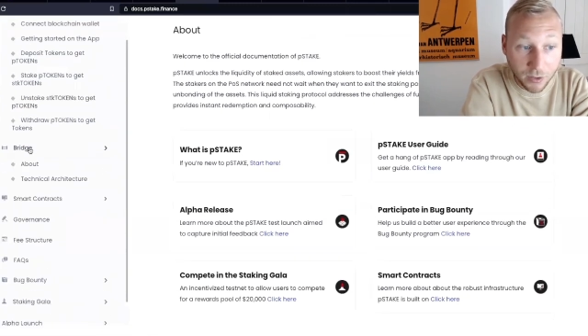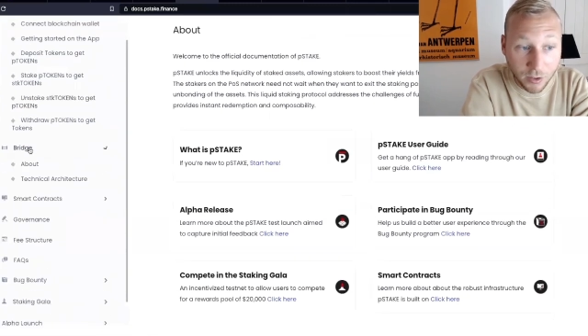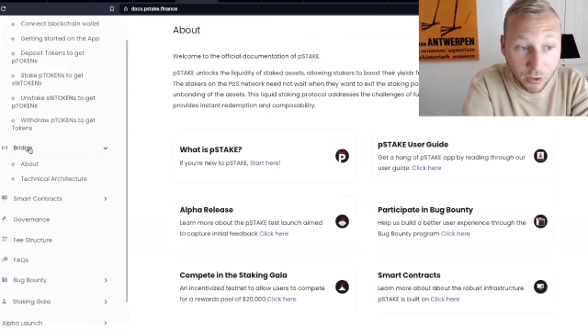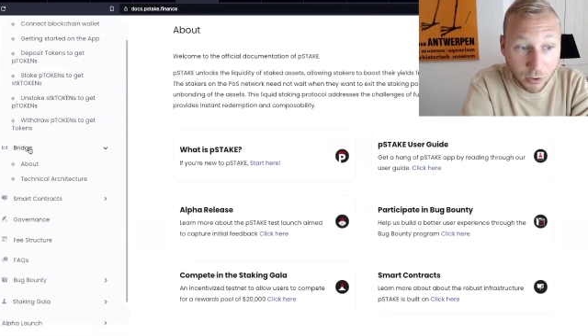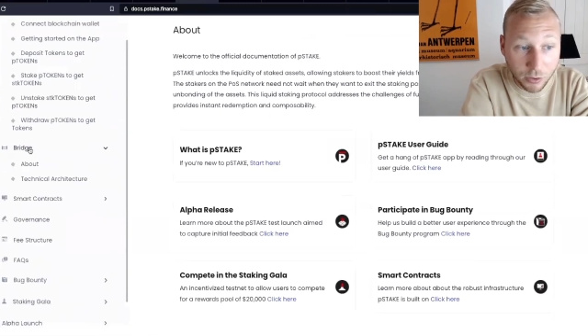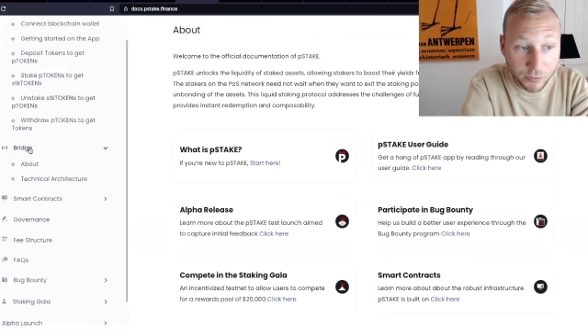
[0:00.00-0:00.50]

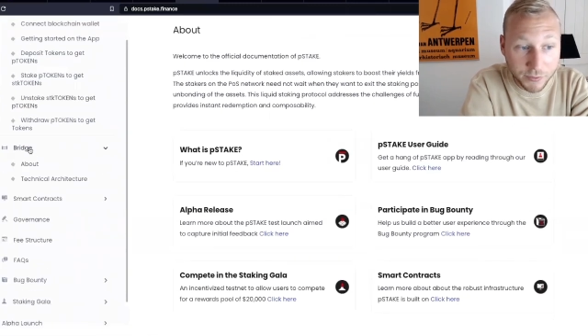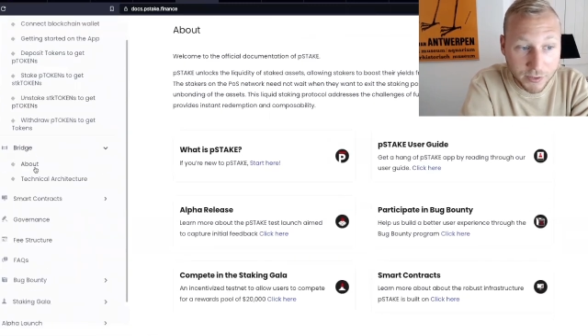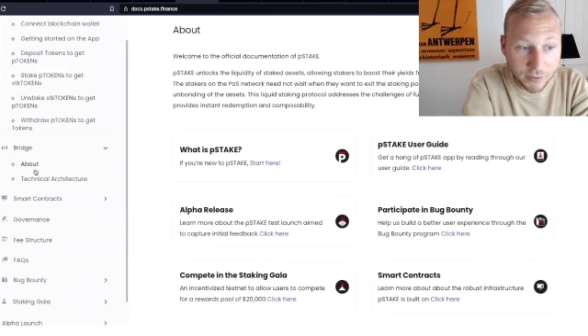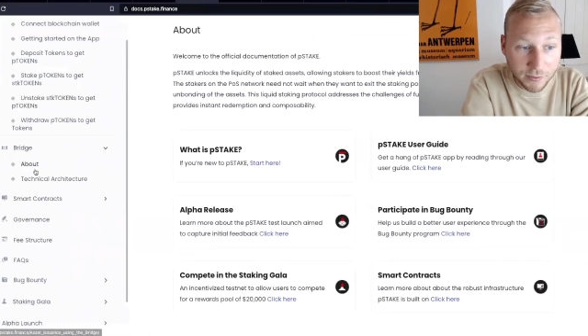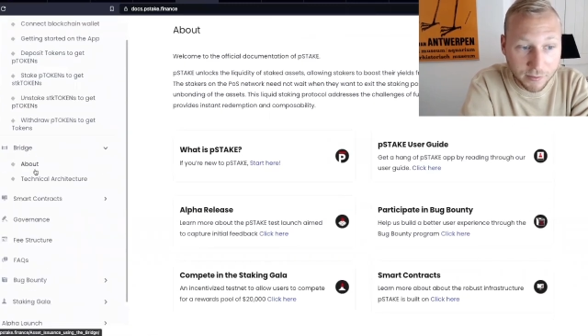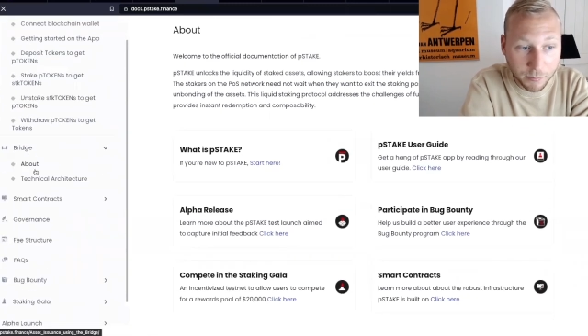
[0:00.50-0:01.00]
All
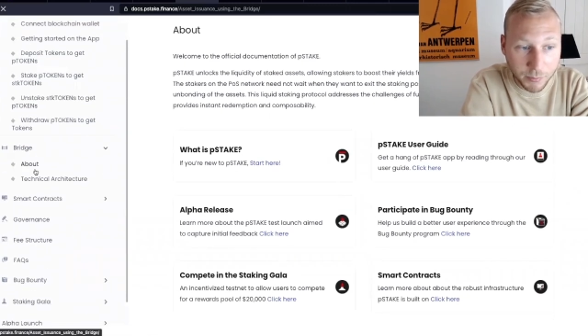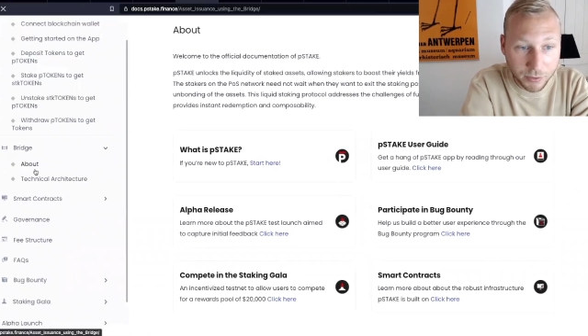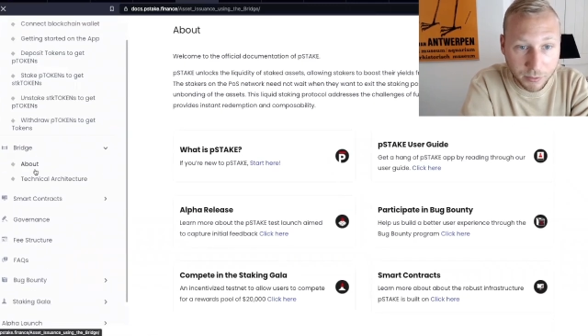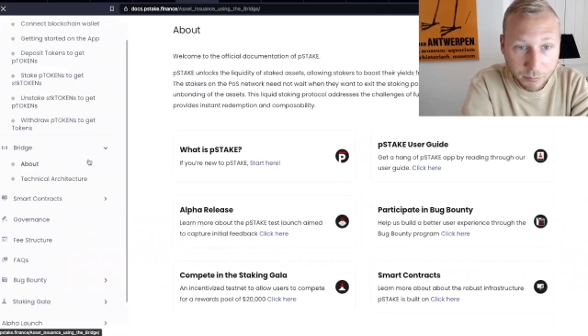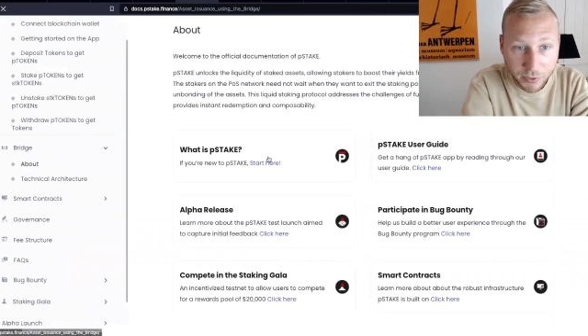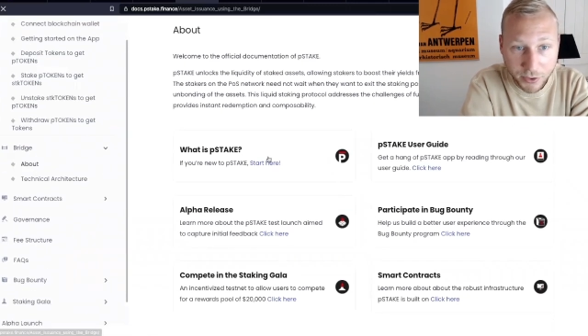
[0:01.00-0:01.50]
details about the
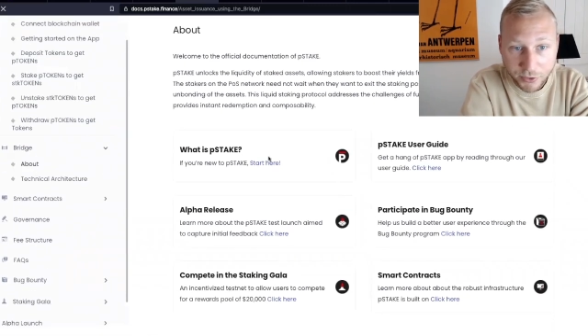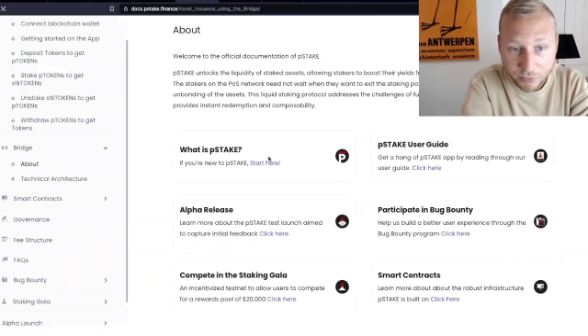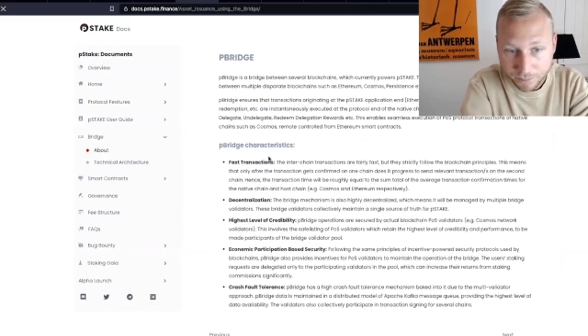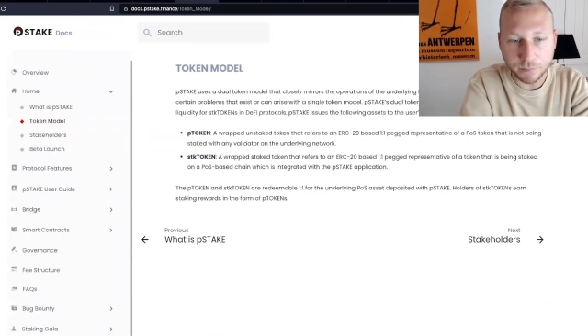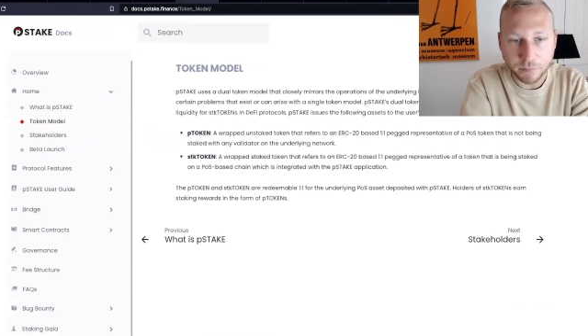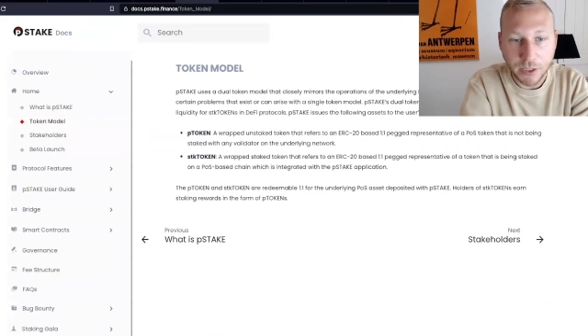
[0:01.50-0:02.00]
bridge.
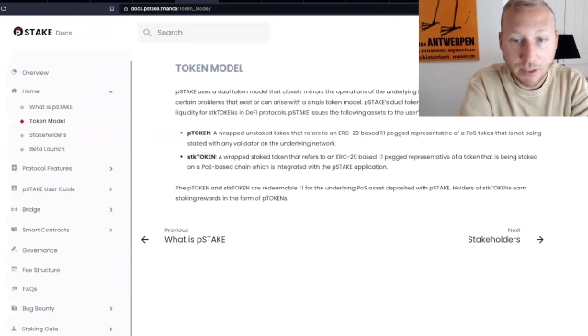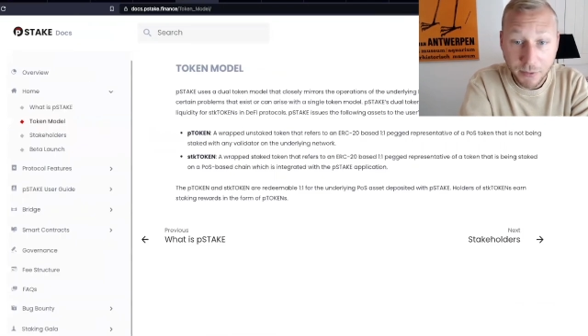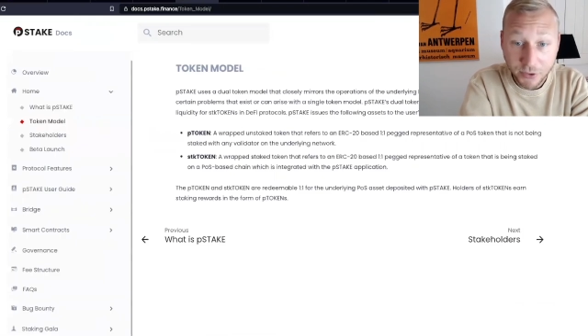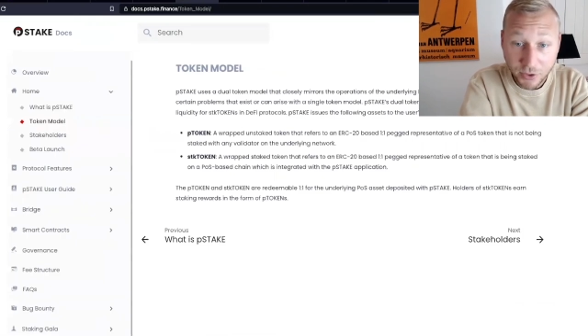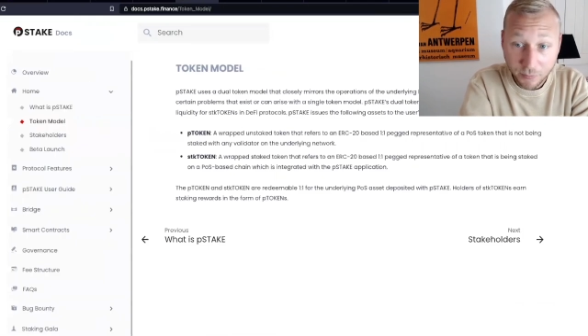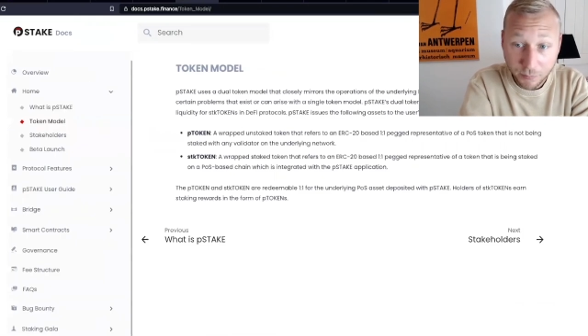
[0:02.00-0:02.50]
But let me just